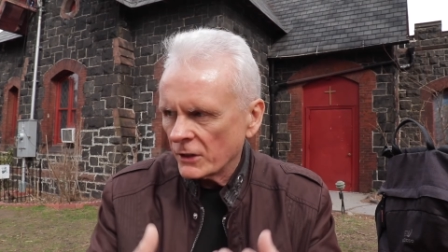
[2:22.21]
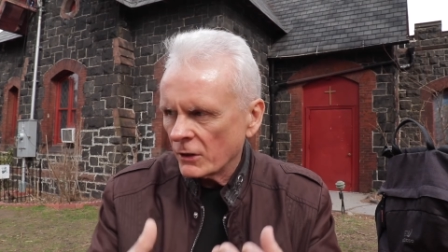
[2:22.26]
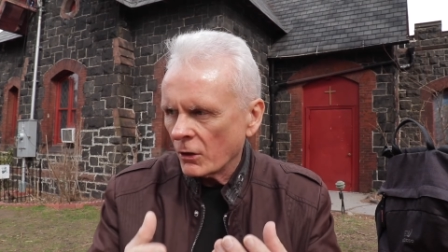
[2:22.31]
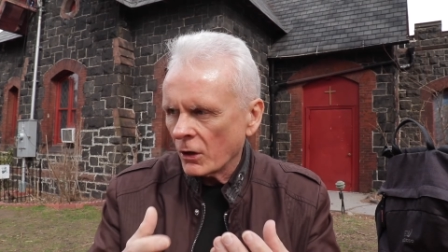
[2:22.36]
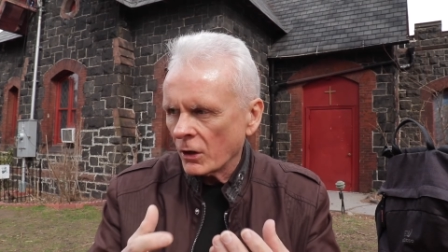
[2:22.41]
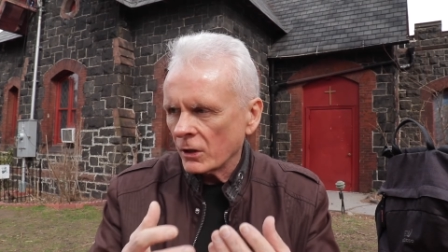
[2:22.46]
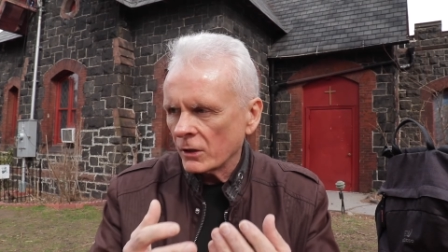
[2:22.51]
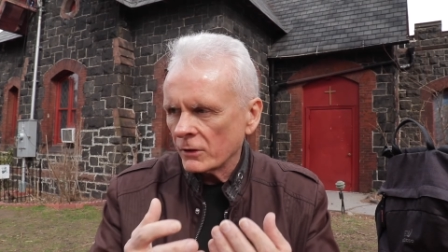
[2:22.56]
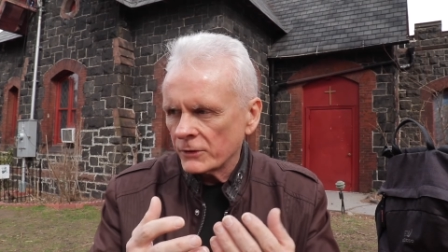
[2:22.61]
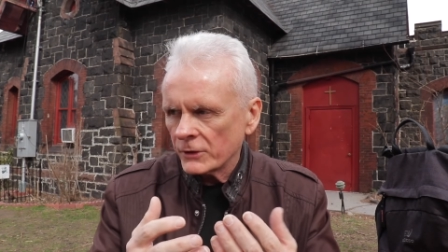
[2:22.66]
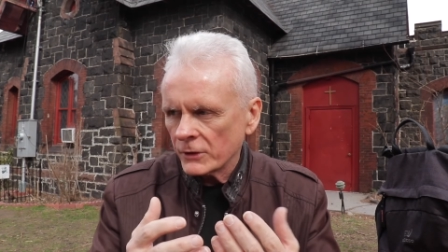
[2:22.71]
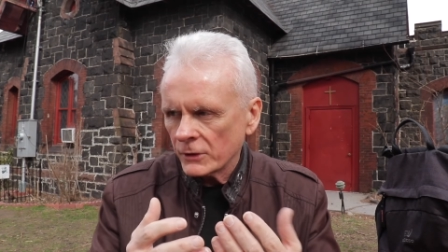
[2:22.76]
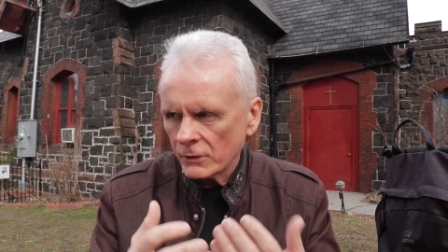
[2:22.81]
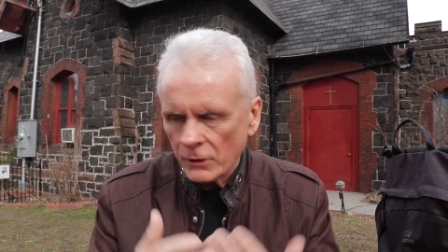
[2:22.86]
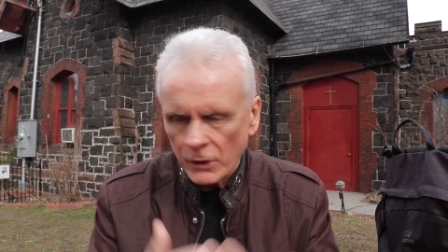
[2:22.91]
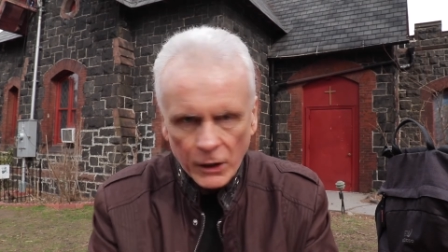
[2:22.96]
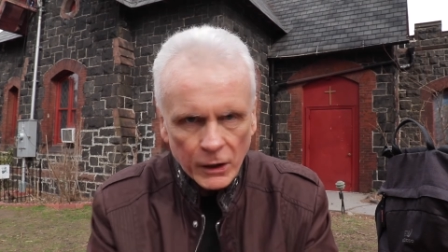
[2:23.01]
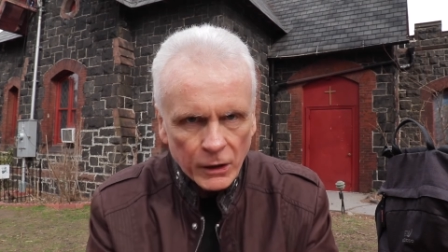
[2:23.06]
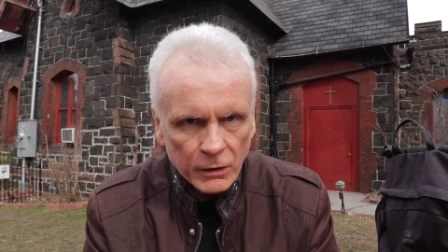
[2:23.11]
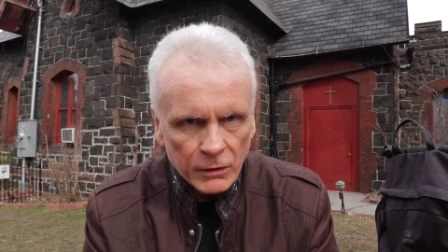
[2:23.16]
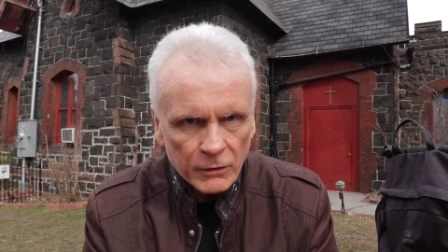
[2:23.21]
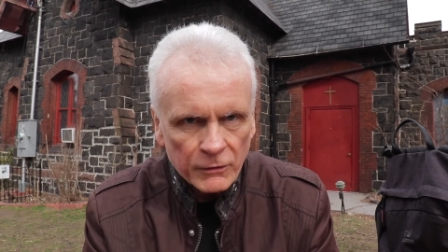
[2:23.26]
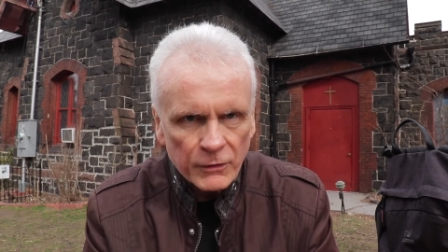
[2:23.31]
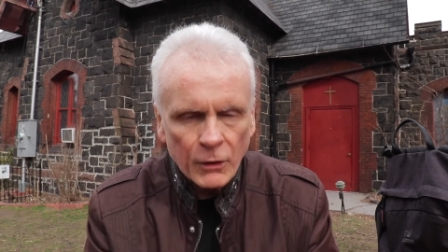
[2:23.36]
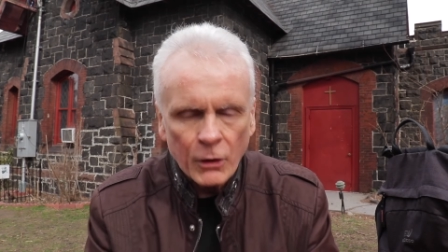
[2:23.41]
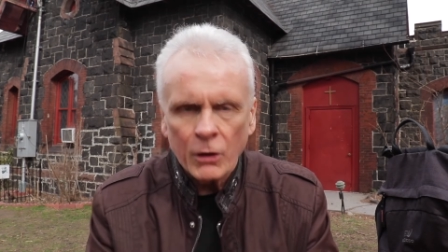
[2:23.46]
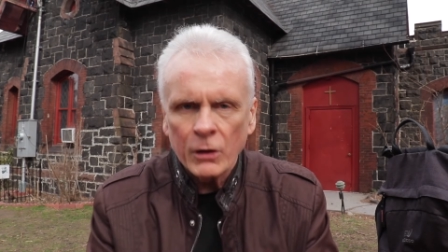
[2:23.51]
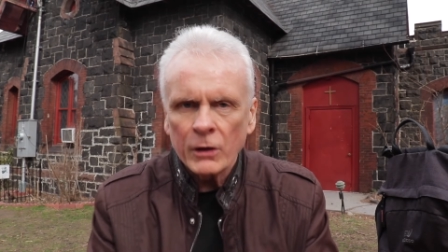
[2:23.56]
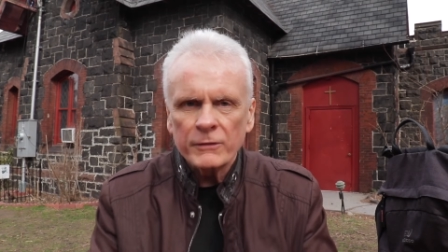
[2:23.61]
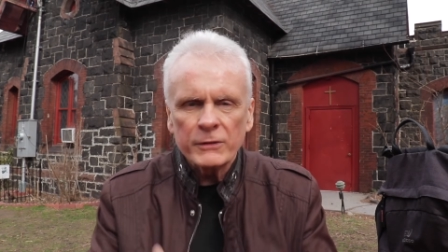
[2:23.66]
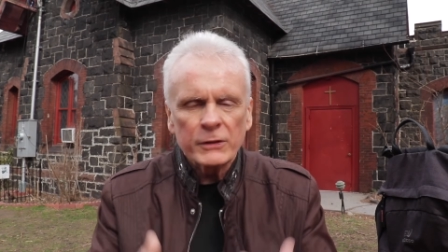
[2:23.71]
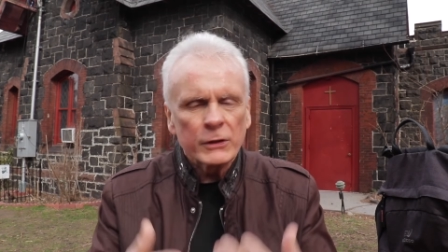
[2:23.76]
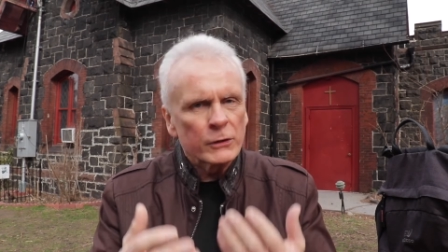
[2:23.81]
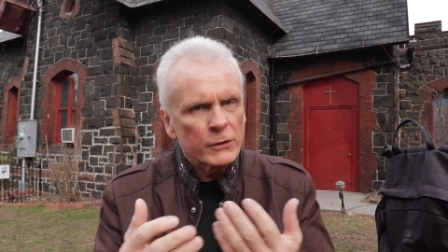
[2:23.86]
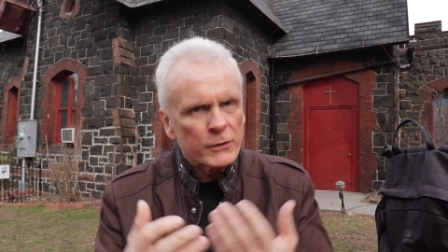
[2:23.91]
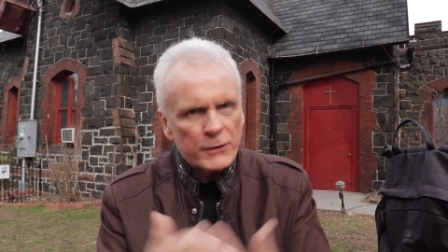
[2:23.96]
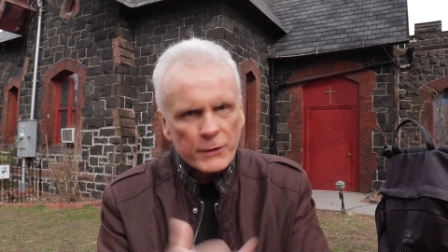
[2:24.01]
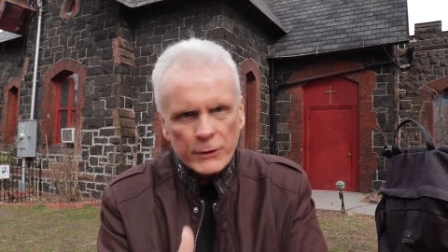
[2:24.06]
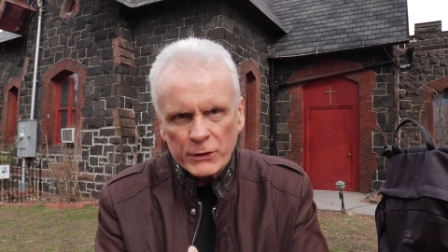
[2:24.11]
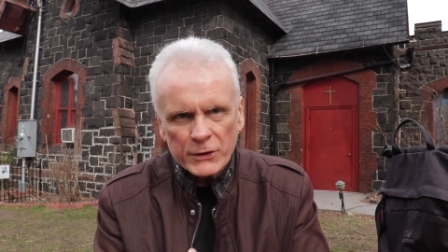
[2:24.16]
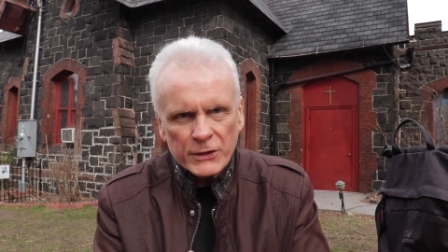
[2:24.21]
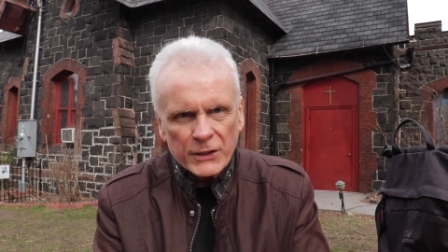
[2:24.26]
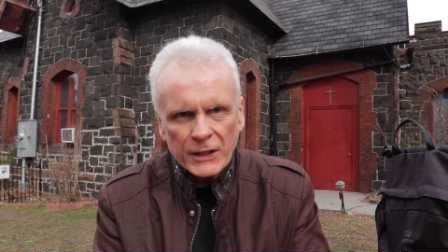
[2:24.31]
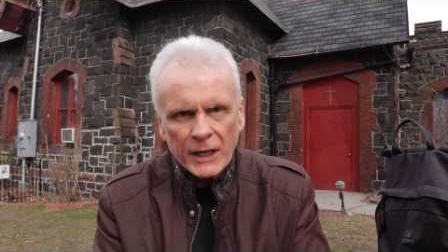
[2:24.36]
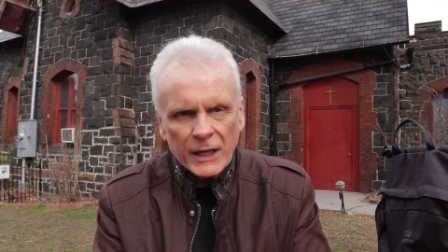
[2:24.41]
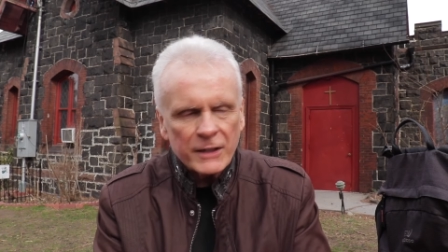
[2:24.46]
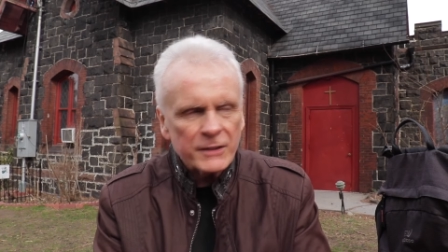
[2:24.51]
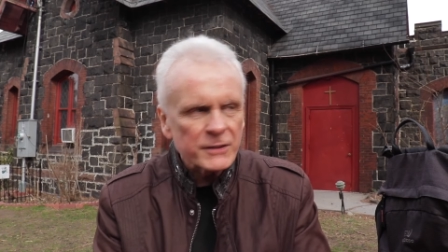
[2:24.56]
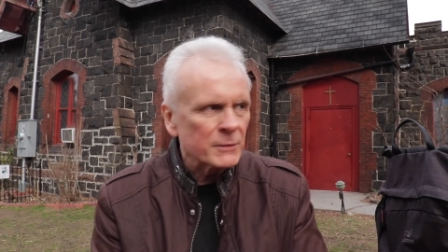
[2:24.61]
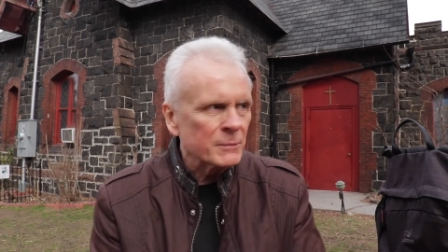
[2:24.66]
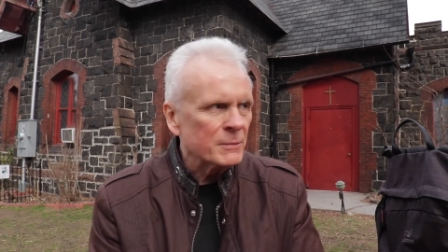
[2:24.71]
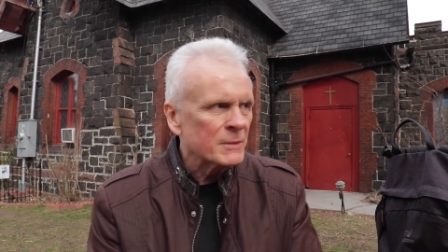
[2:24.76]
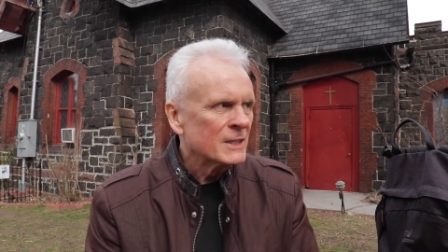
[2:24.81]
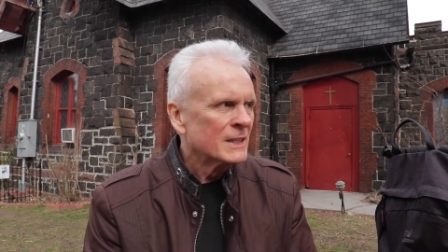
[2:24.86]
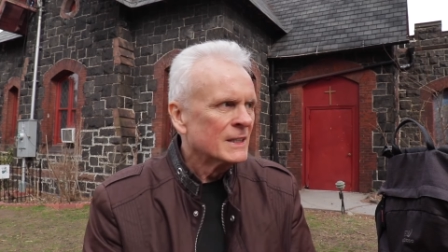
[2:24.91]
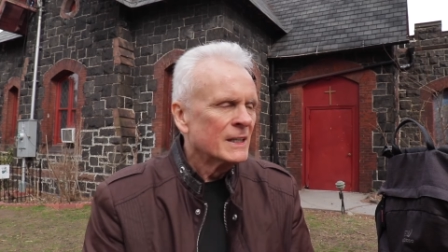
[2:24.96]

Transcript: all of your love, all of your enthusiasm.